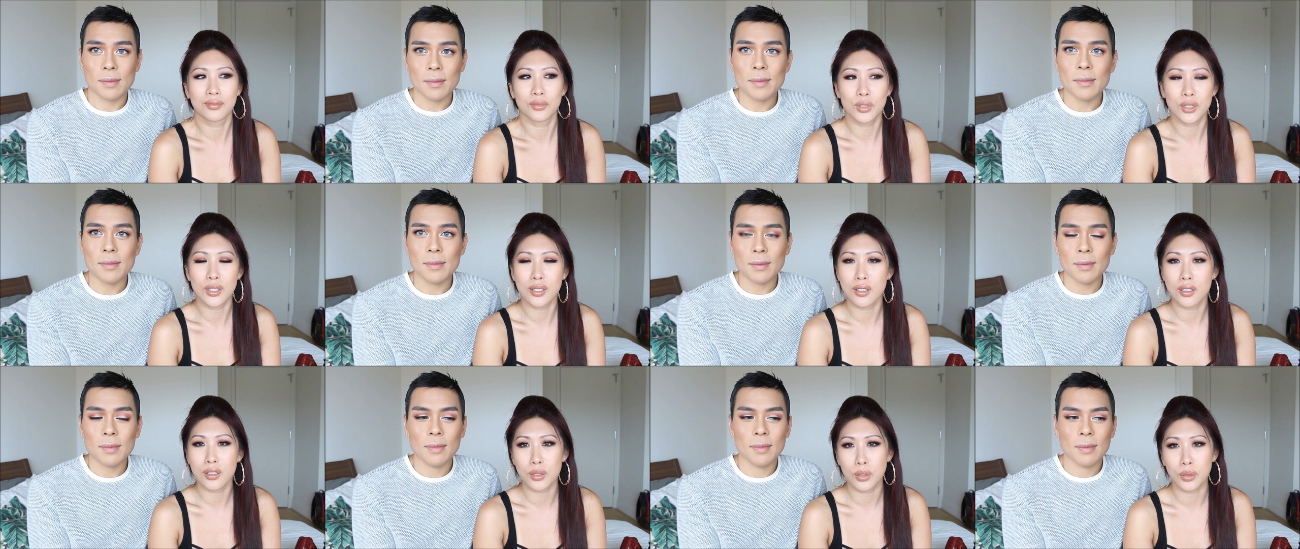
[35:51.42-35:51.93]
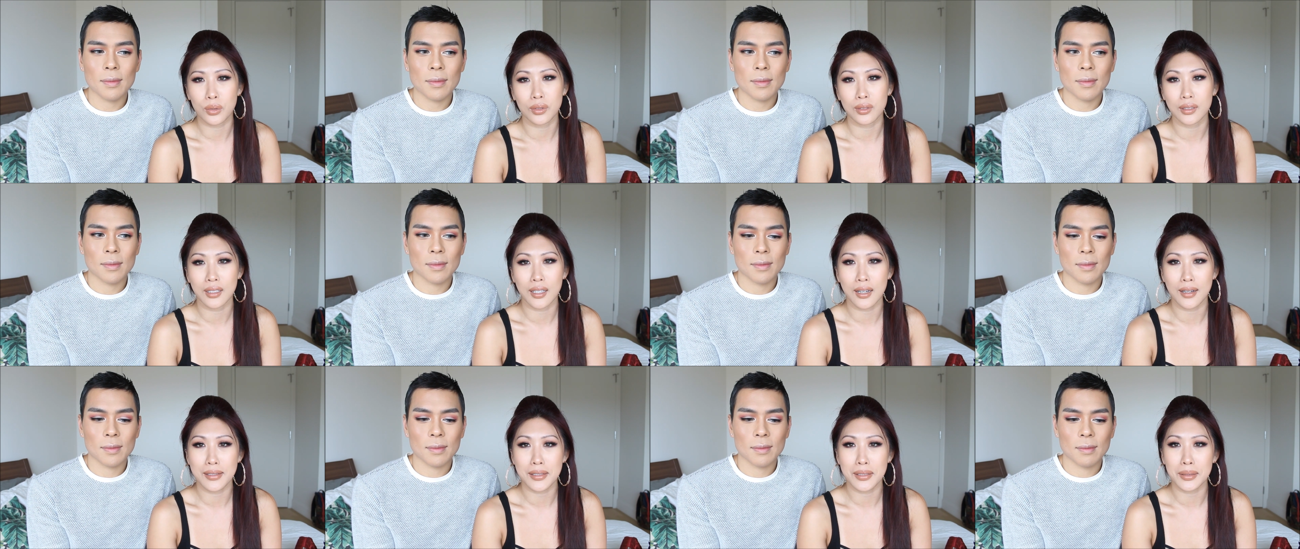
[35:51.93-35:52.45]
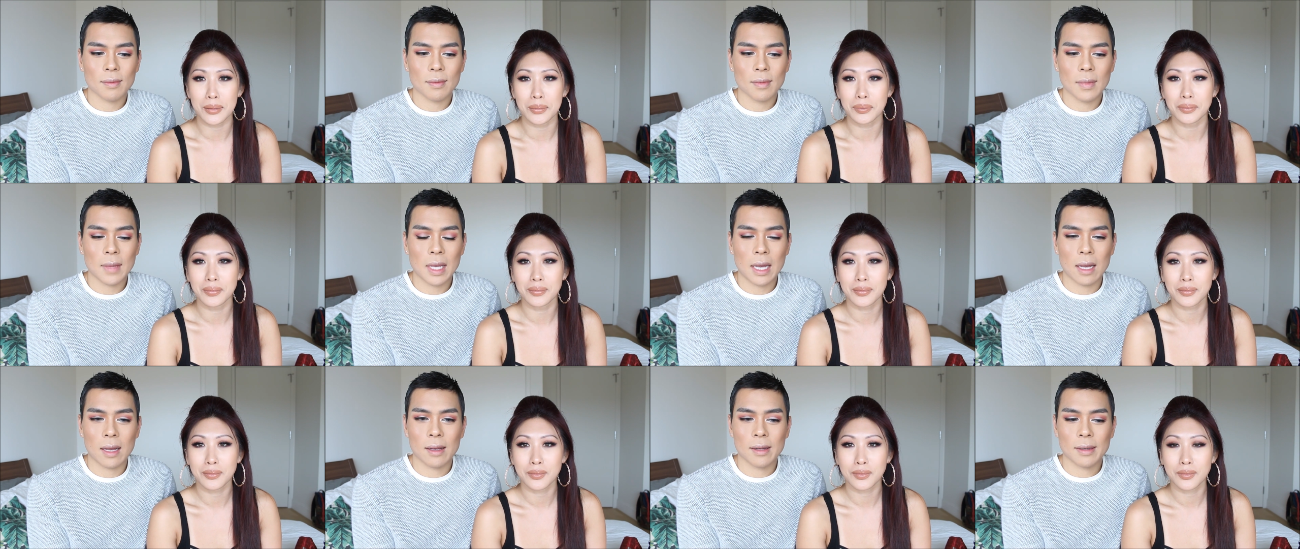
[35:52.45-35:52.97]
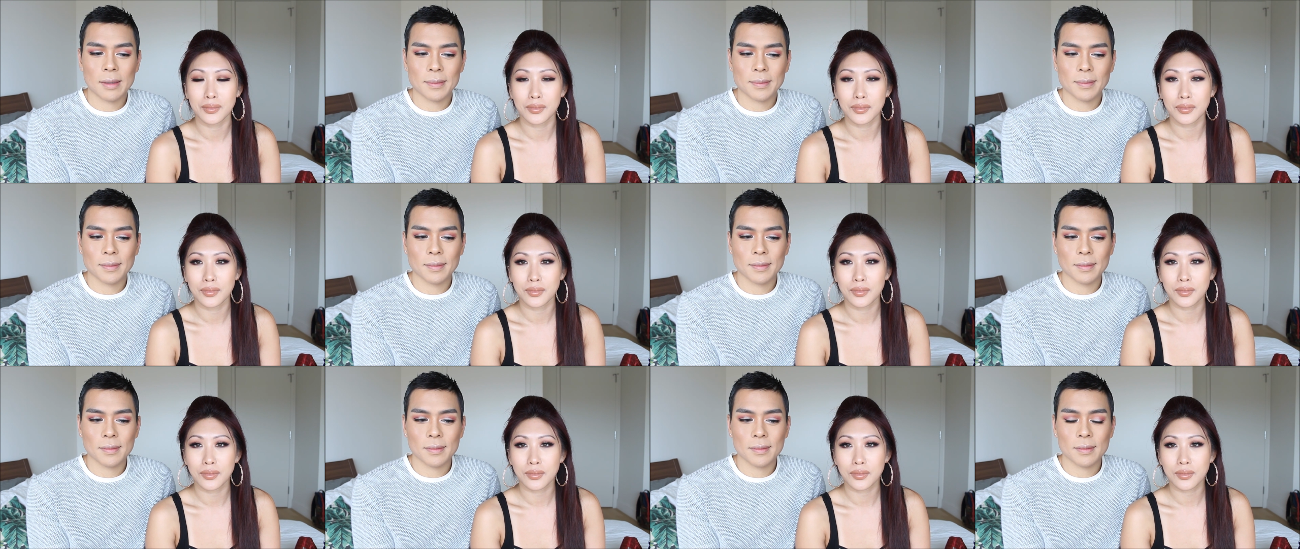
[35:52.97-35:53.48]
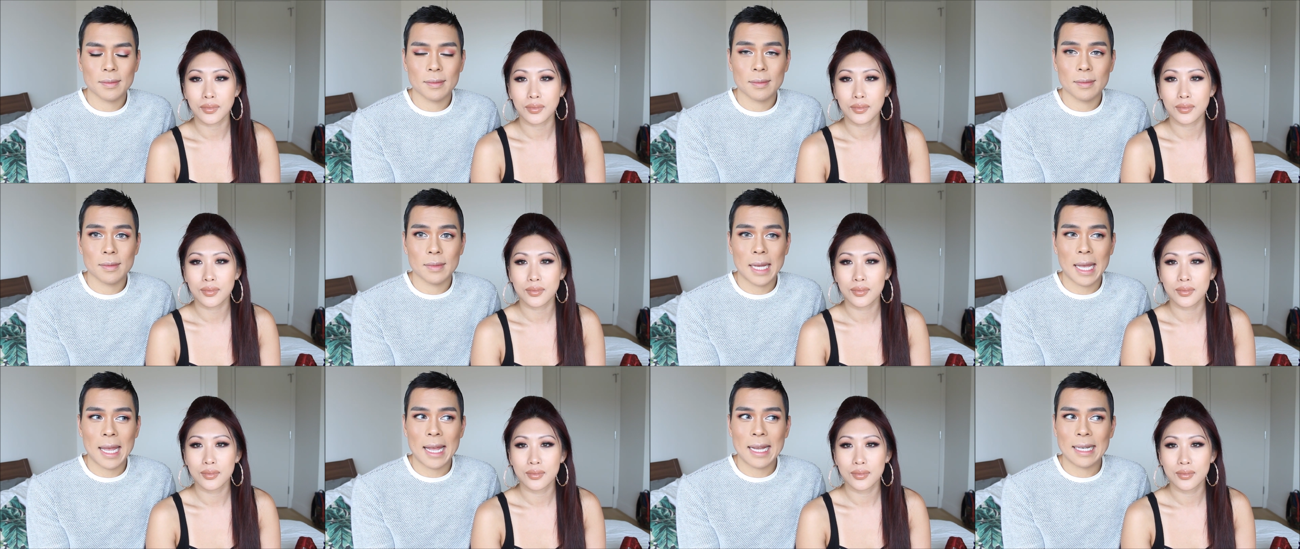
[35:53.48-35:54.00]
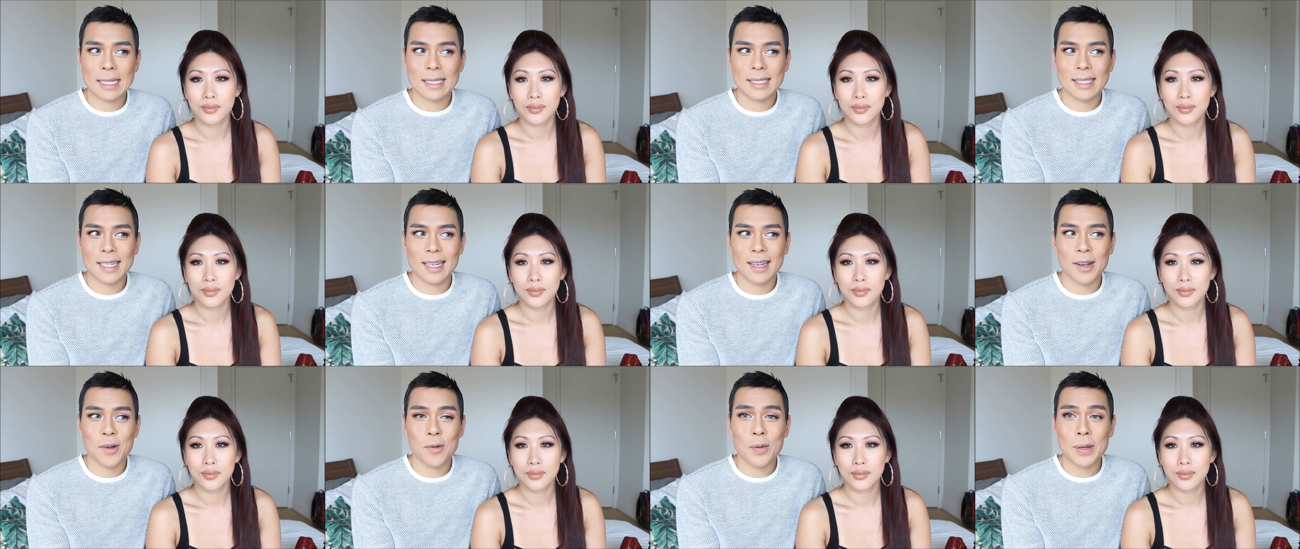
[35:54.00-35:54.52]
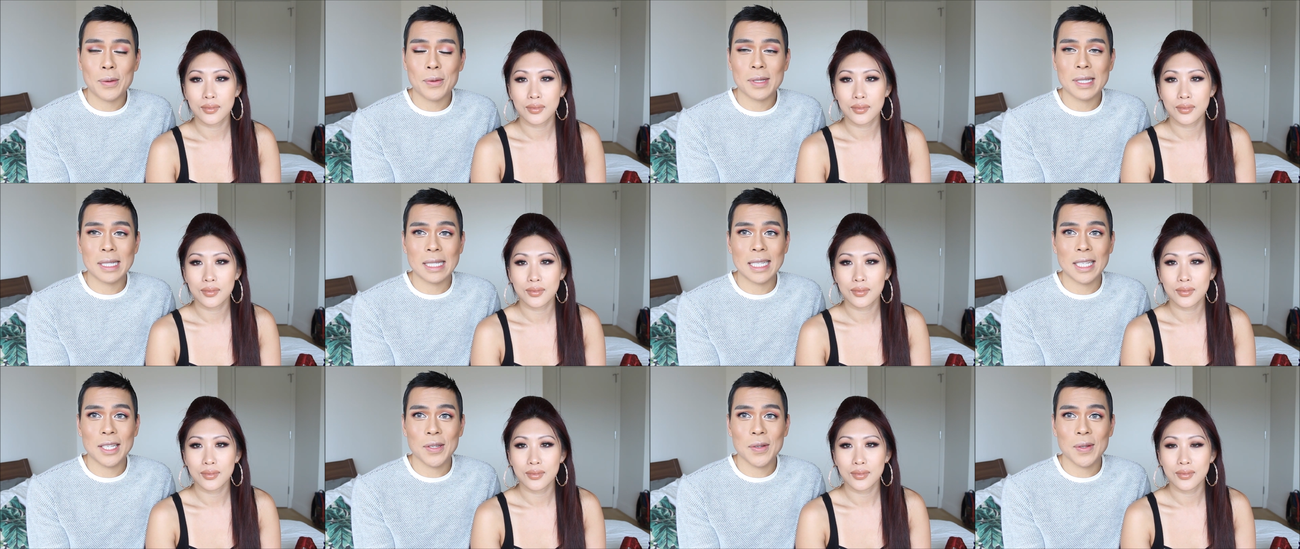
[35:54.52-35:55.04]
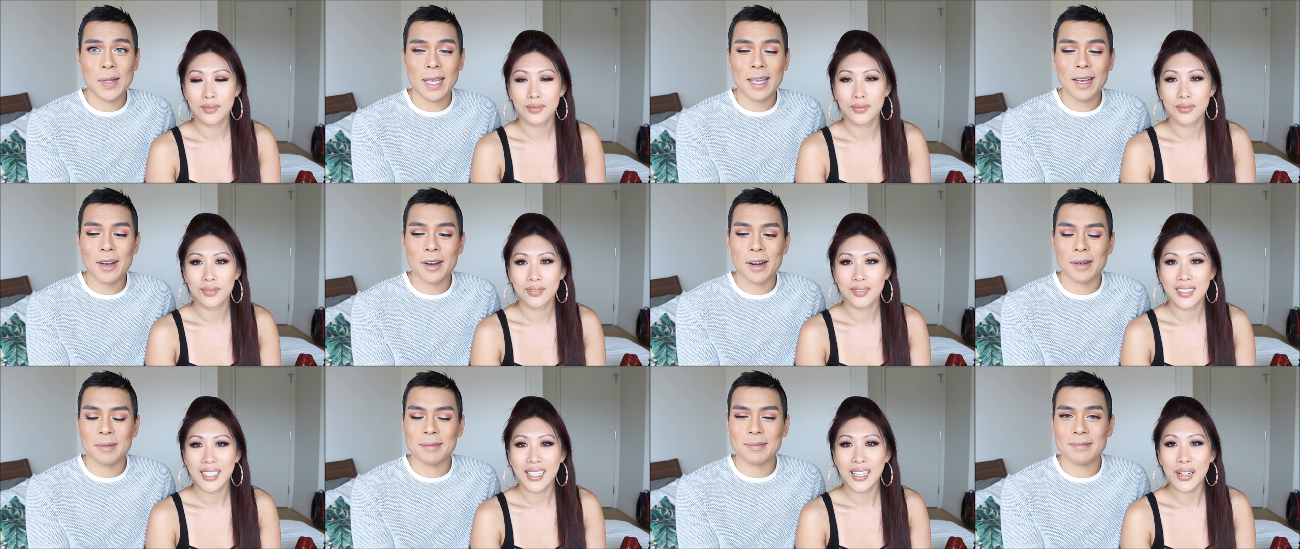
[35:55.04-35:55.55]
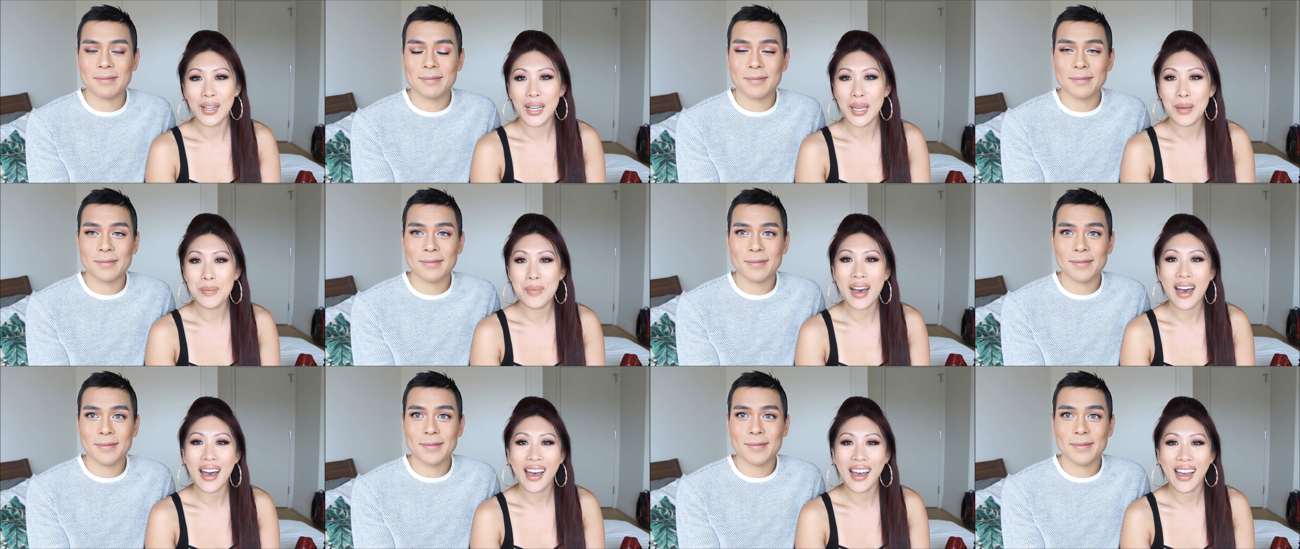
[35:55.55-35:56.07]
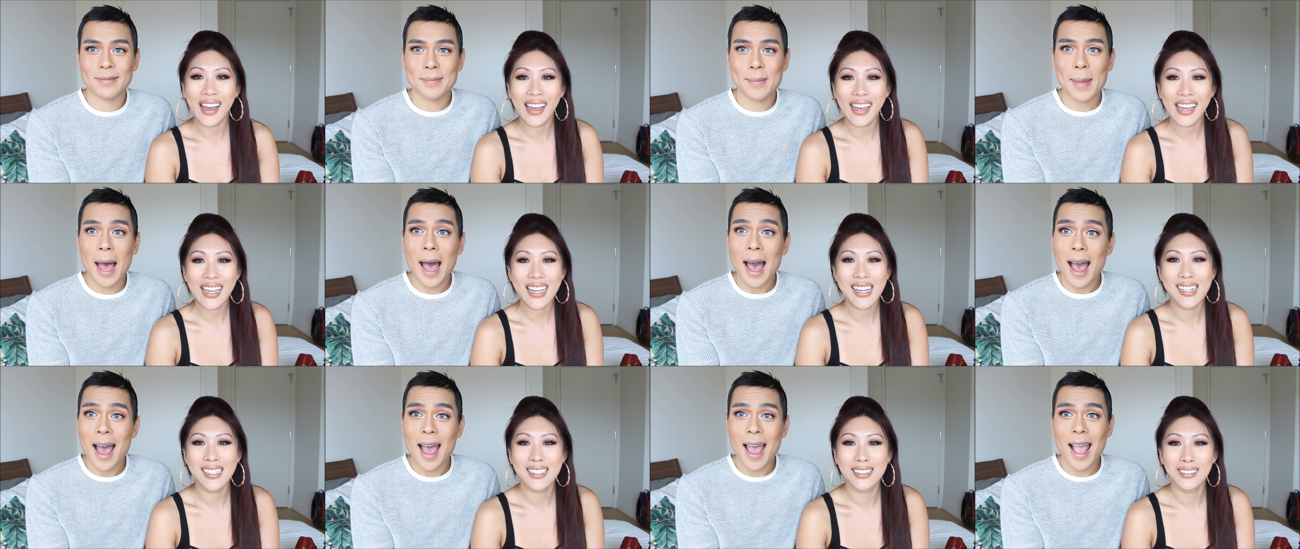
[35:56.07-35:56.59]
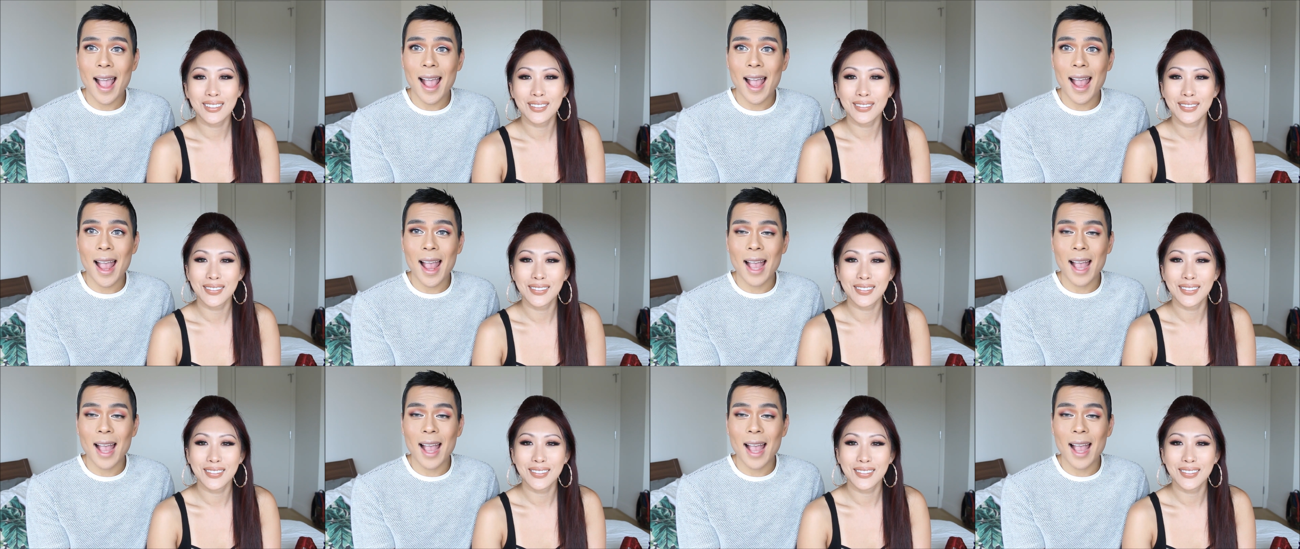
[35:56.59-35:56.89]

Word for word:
Speaker 1: which is totally awesome.
Speaker 2: Yeah and uh, we will see you later.
Speaker 1: Okay, bye. bye.